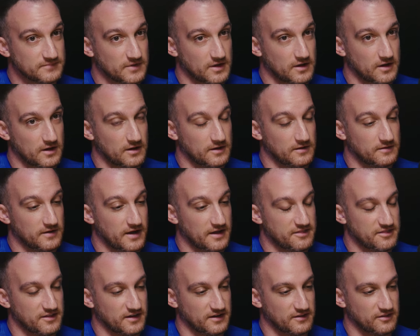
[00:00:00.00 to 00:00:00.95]
Uh, I
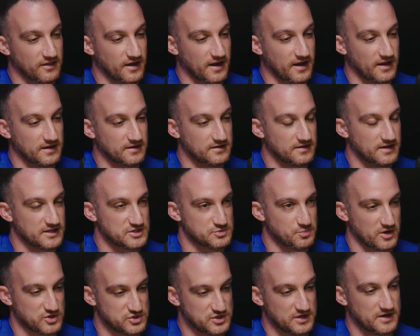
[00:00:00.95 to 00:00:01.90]
think that
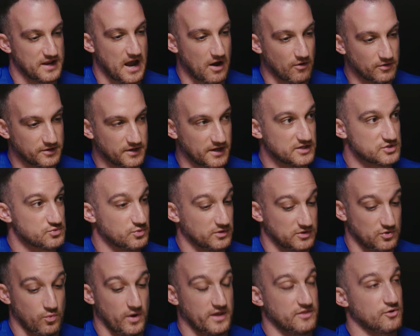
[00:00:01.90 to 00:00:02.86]
especially nowadays with
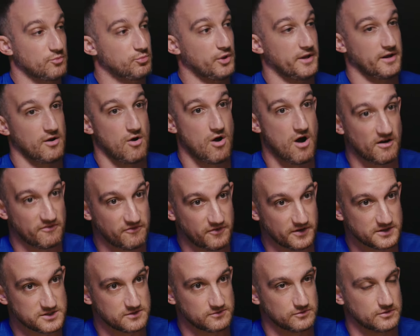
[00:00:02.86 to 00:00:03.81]
the way they're playing
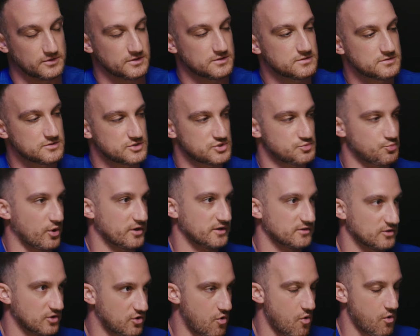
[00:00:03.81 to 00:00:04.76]
offensively,
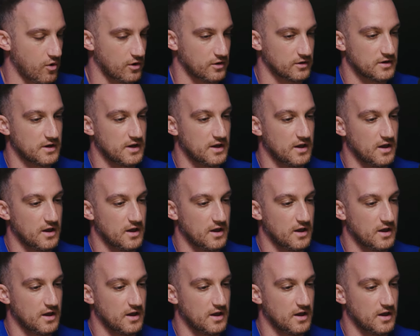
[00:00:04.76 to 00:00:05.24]
spreading the court.